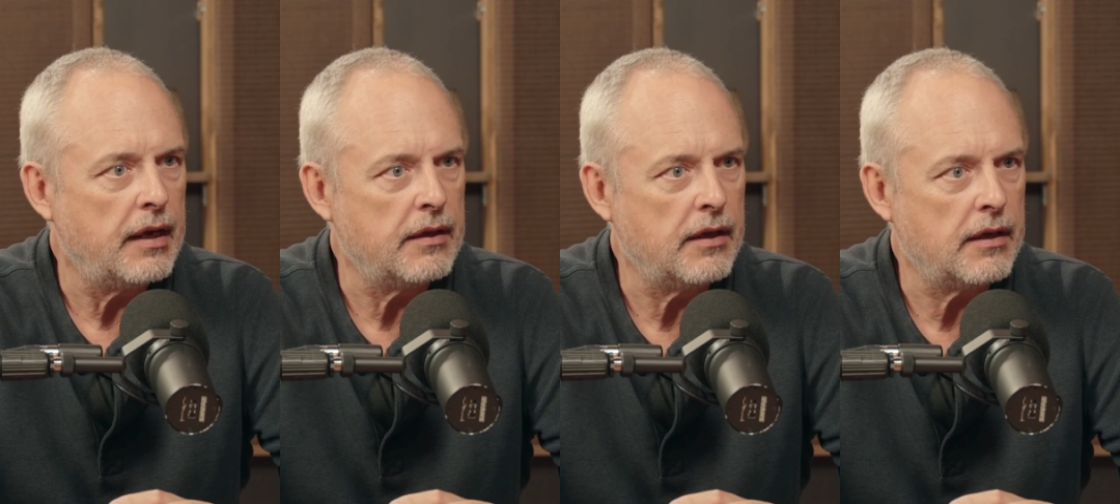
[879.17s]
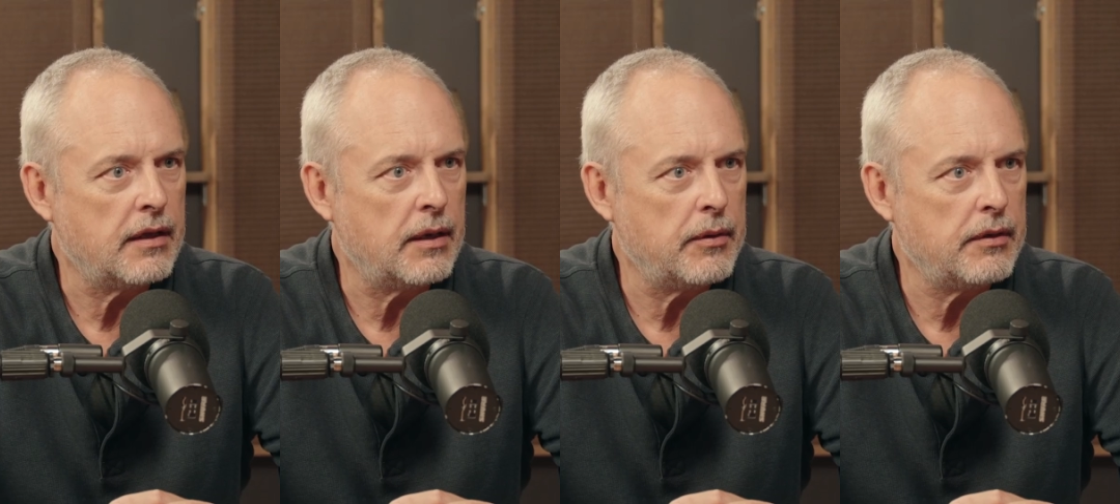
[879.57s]
and
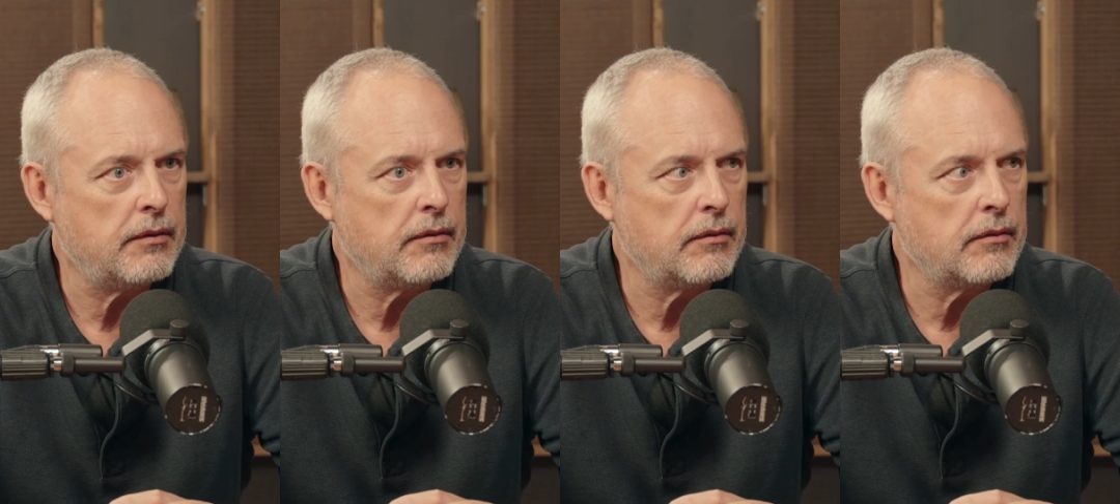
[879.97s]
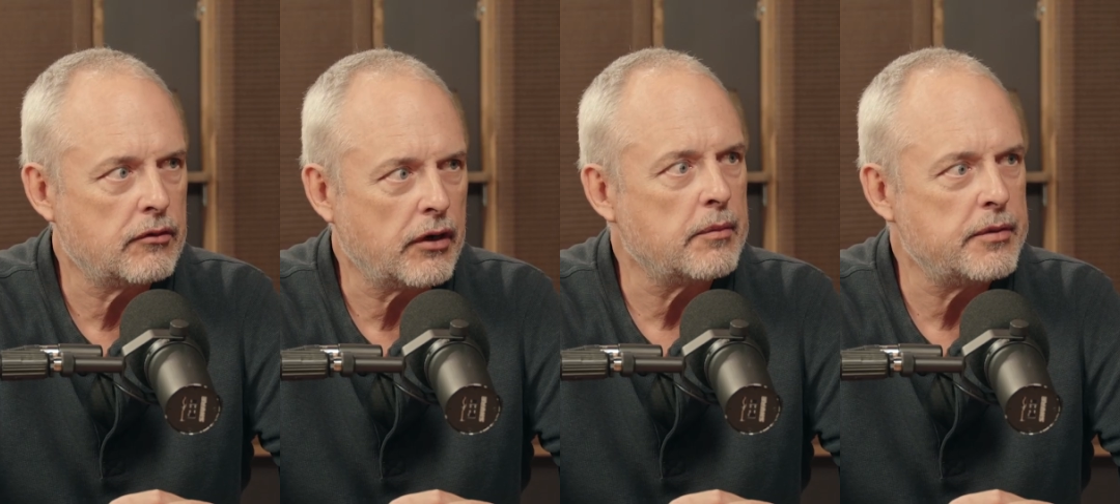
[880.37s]
they would
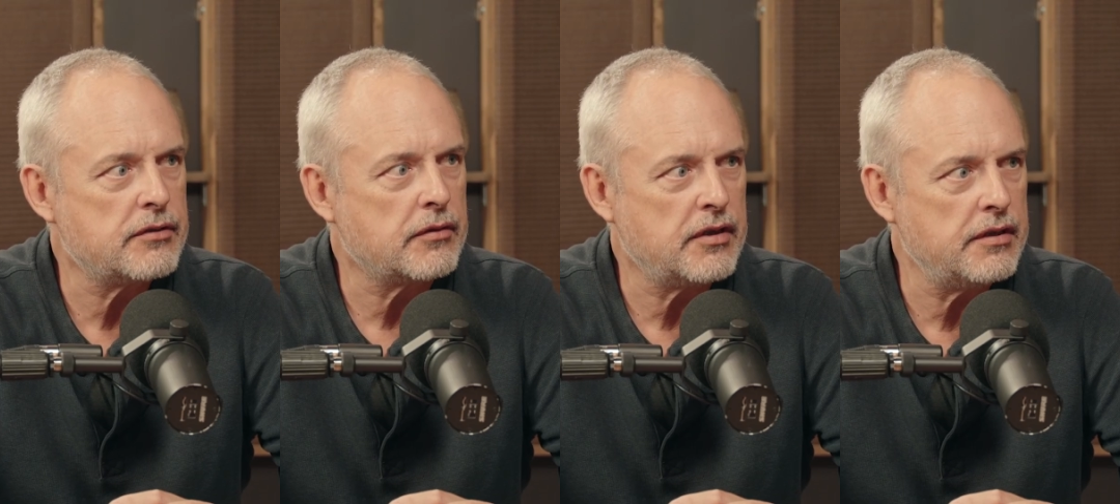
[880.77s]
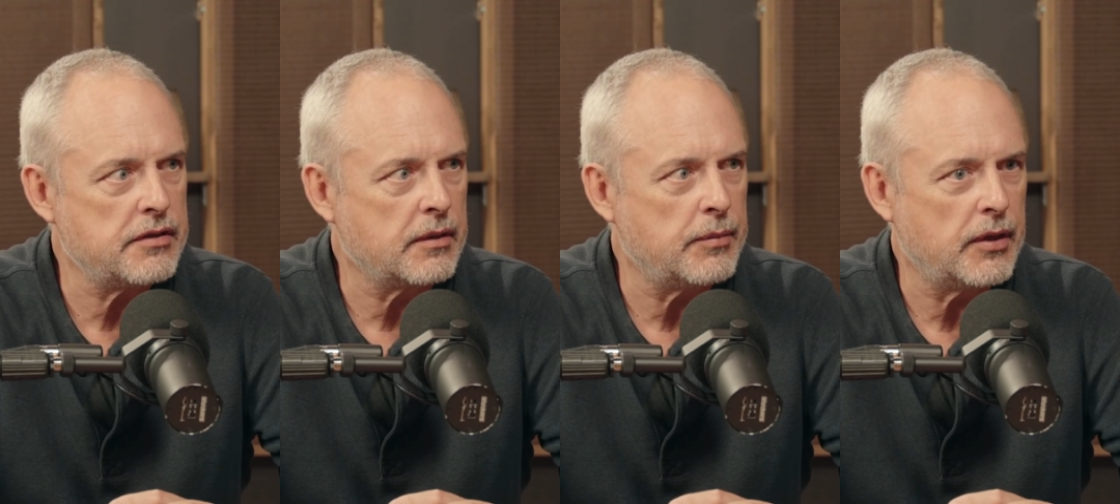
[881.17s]
try to be
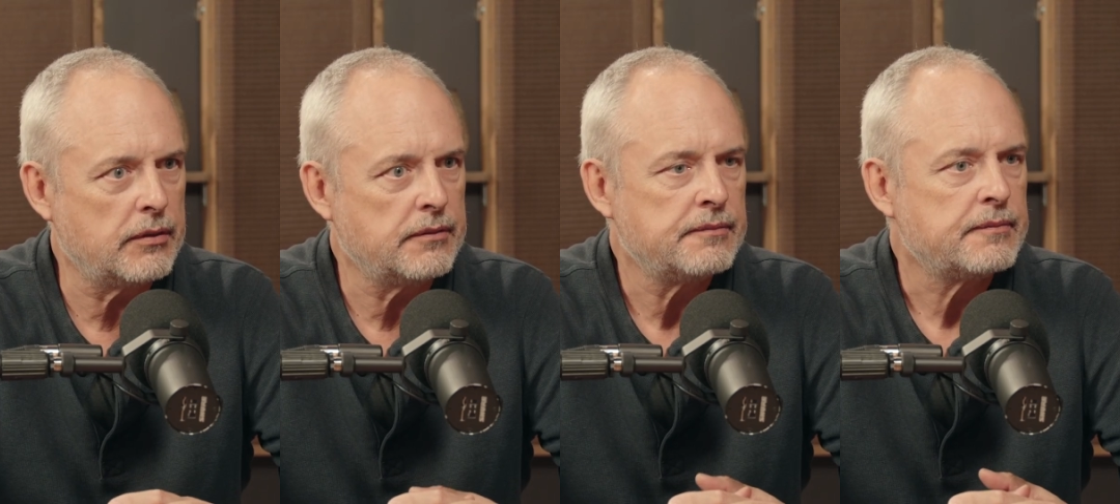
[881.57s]
strategic about